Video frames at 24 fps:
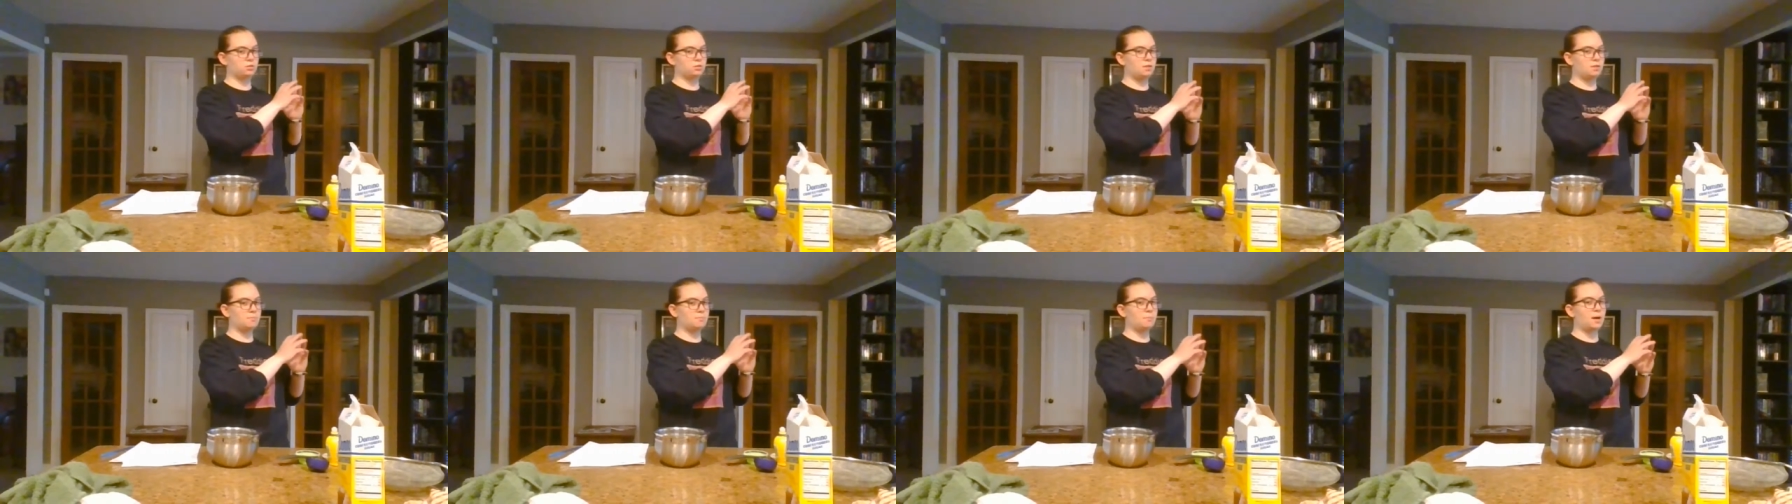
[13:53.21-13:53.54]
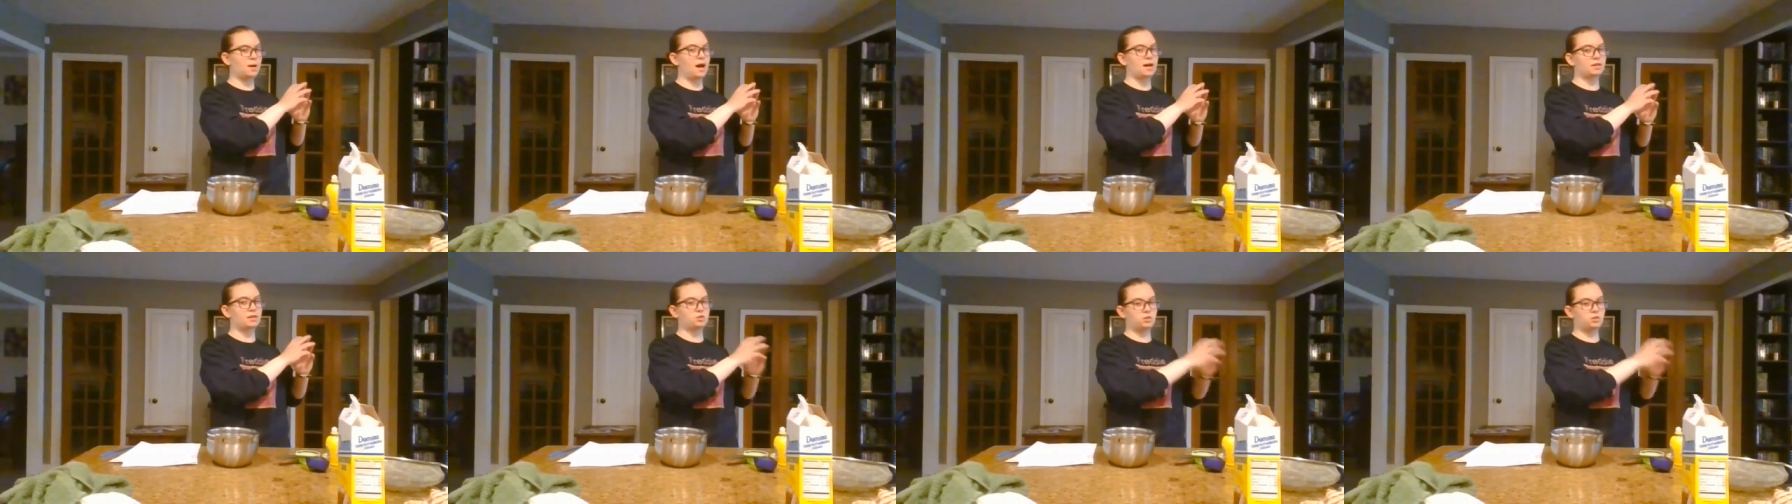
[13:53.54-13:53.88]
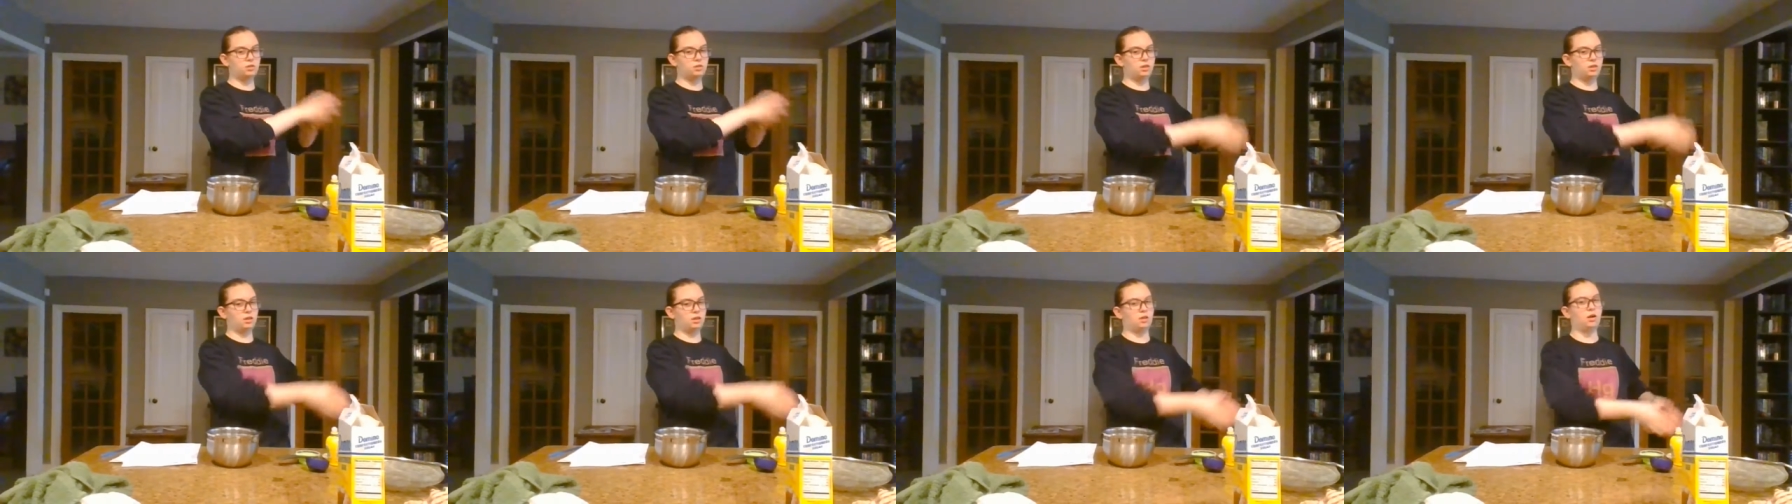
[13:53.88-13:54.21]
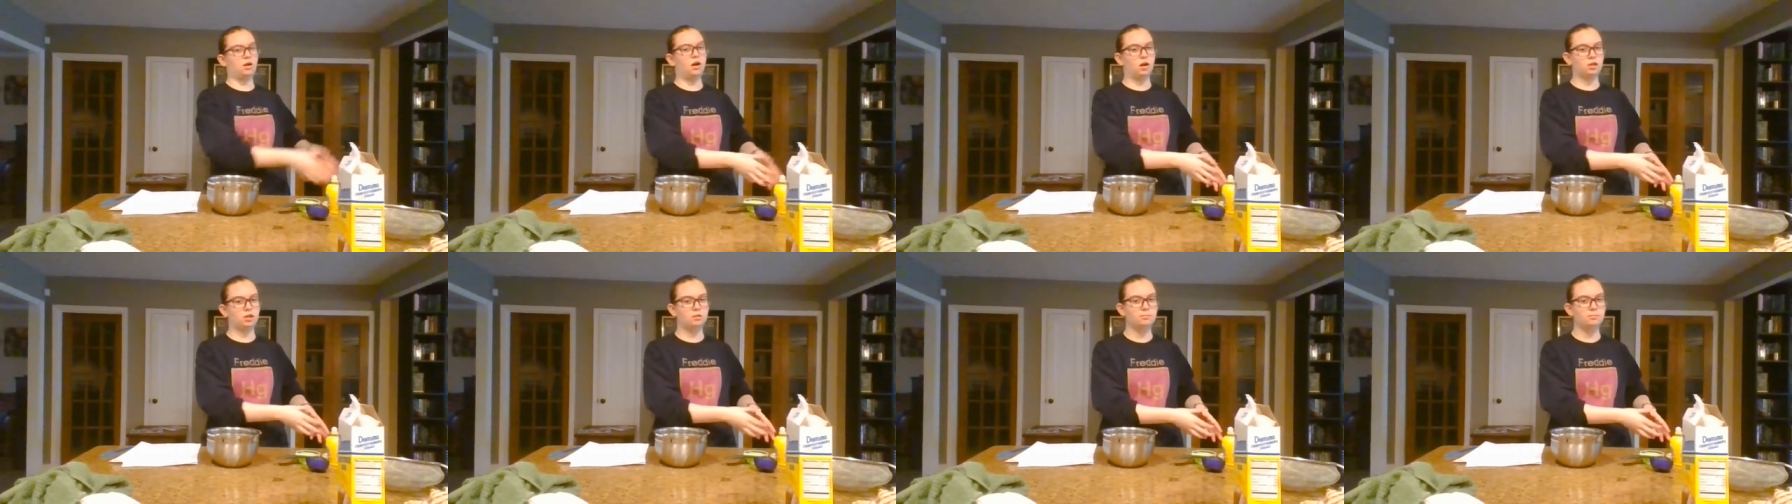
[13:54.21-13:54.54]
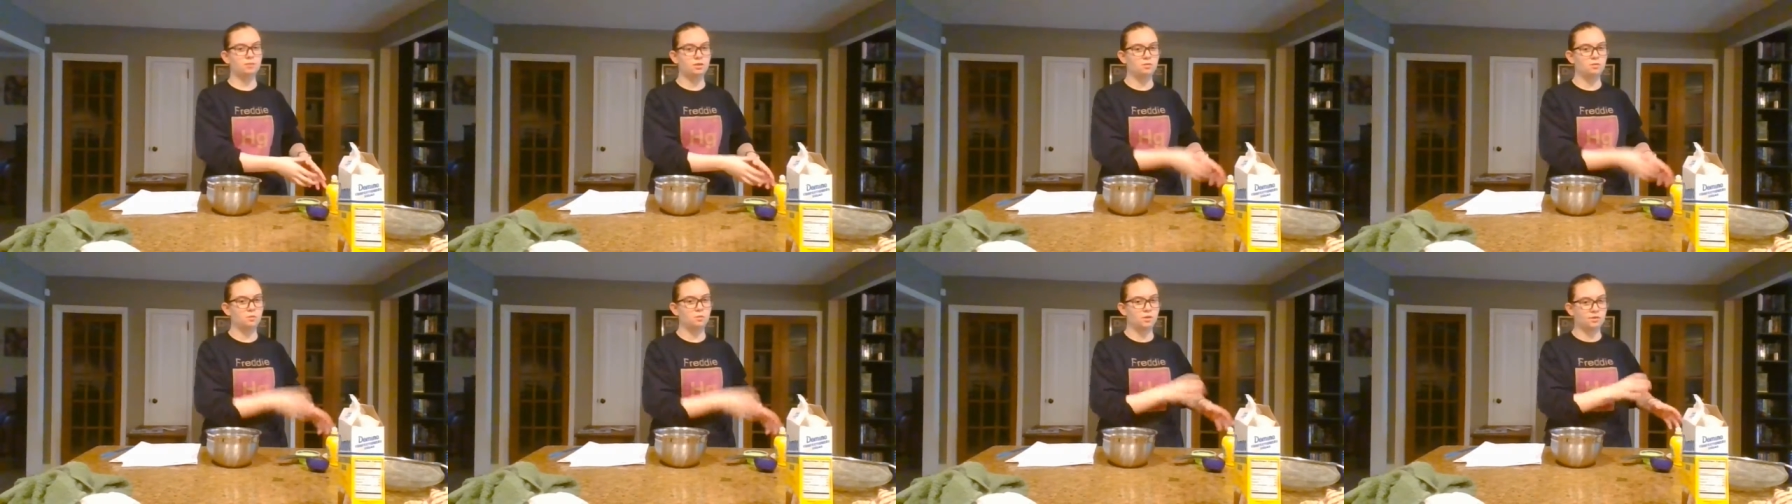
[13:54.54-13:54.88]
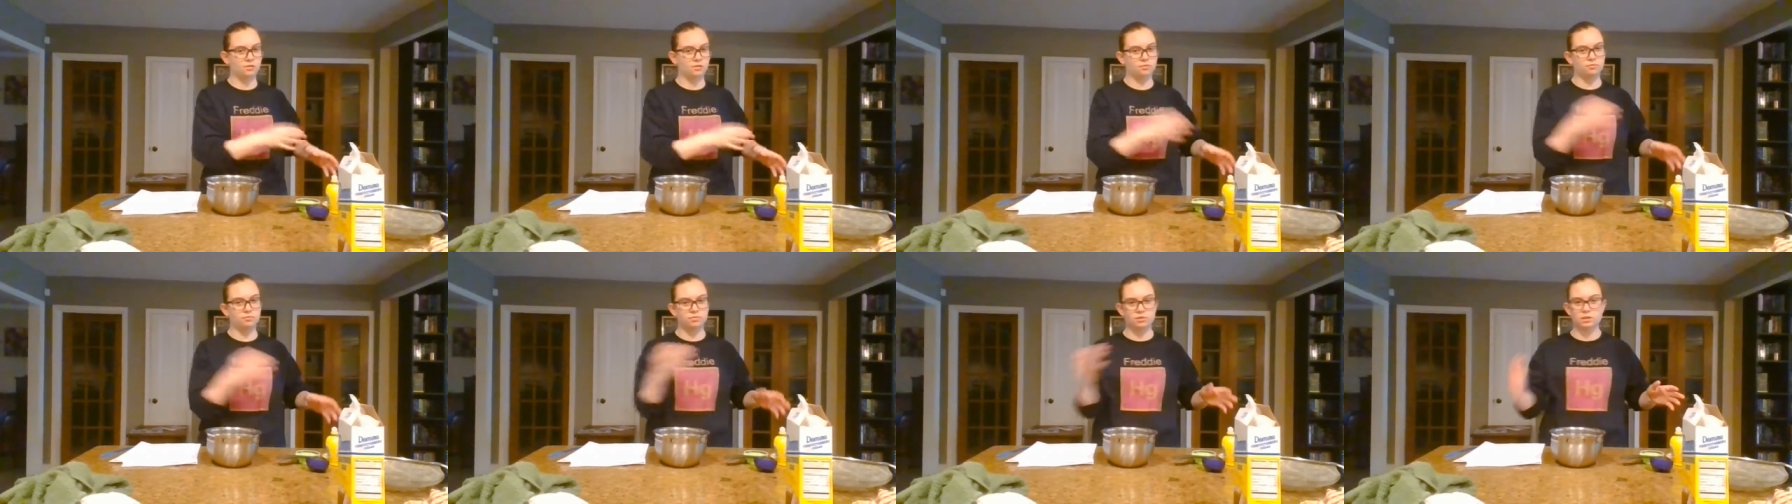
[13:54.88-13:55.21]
impact on the economy, whether